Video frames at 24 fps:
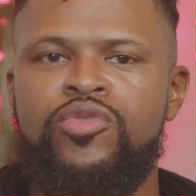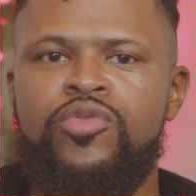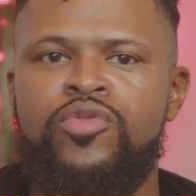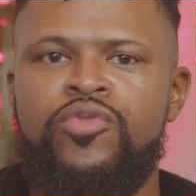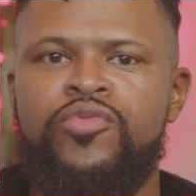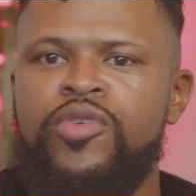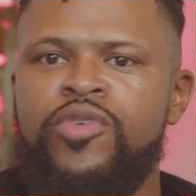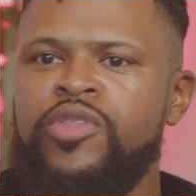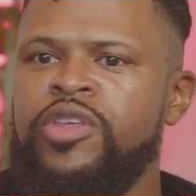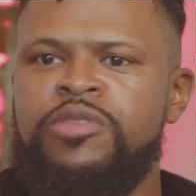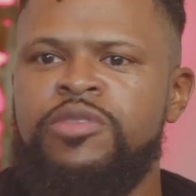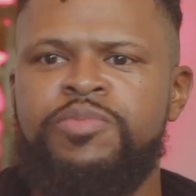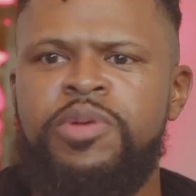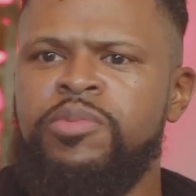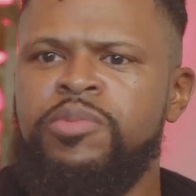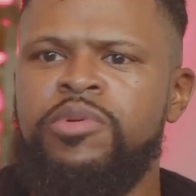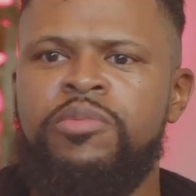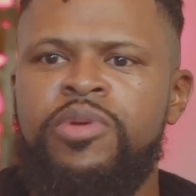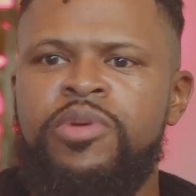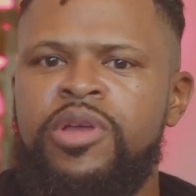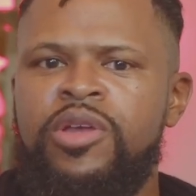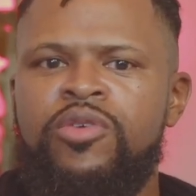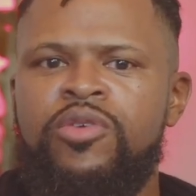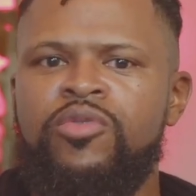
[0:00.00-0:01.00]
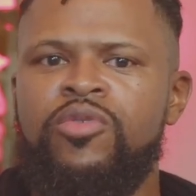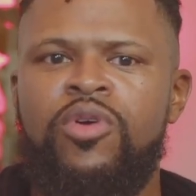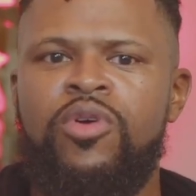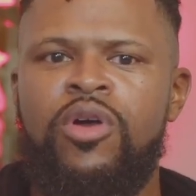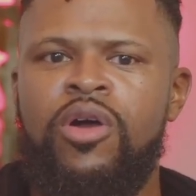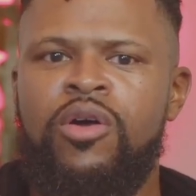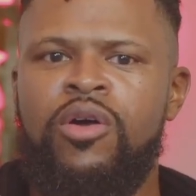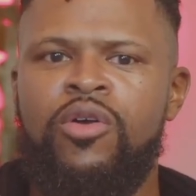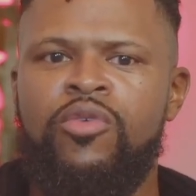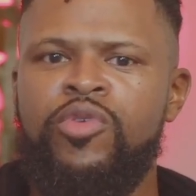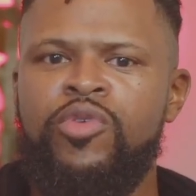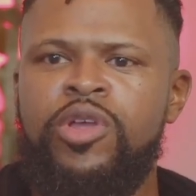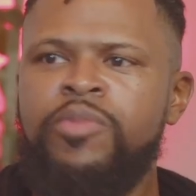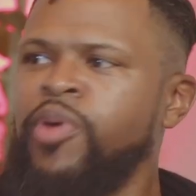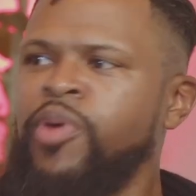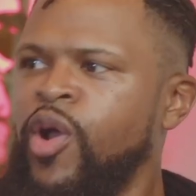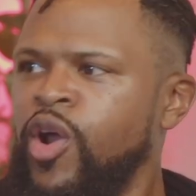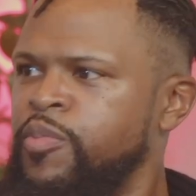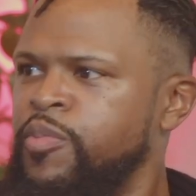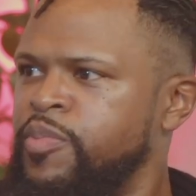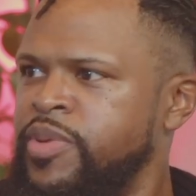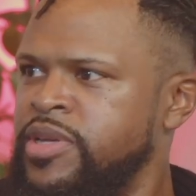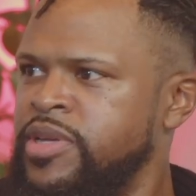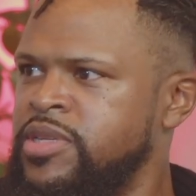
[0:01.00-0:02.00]
for these people to be
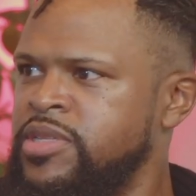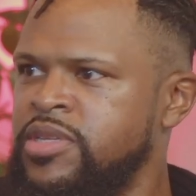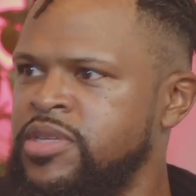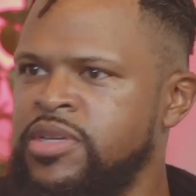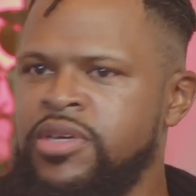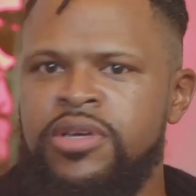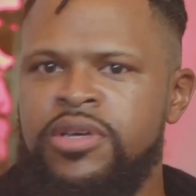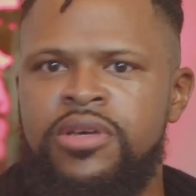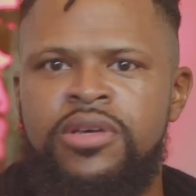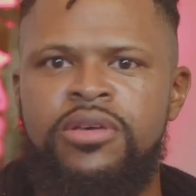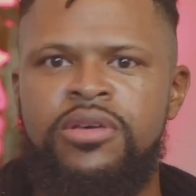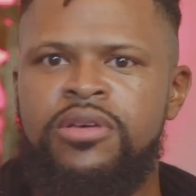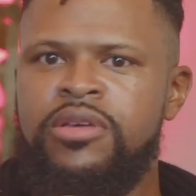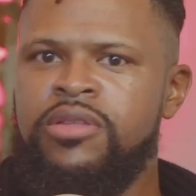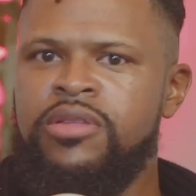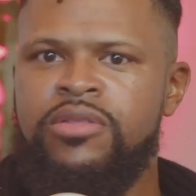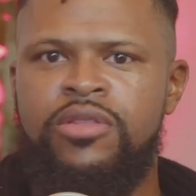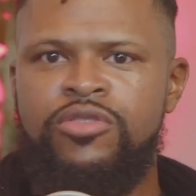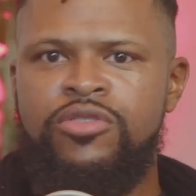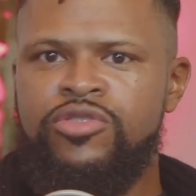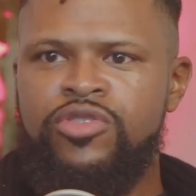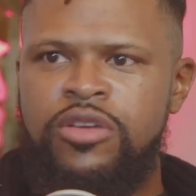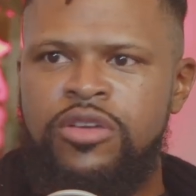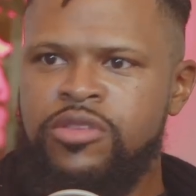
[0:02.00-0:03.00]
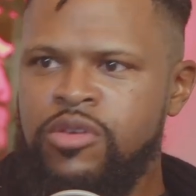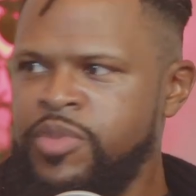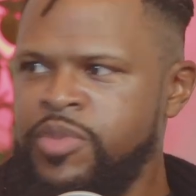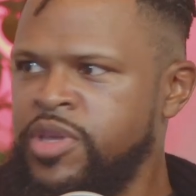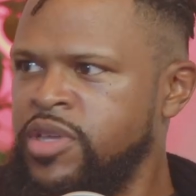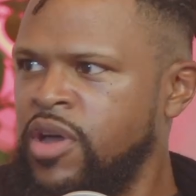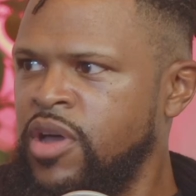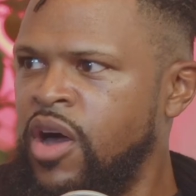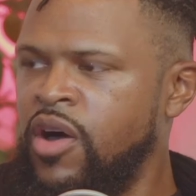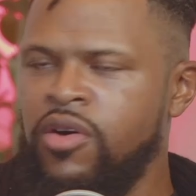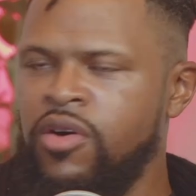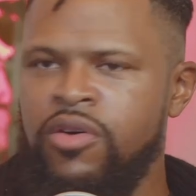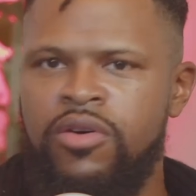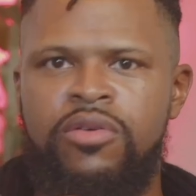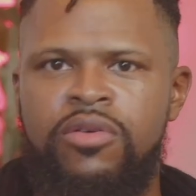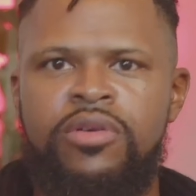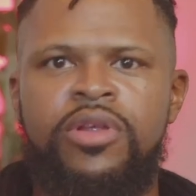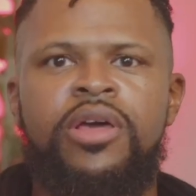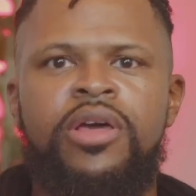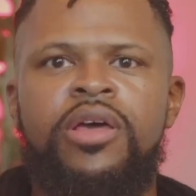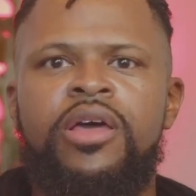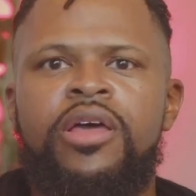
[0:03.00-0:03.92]
repurposed. Those jobs are gonna be gone.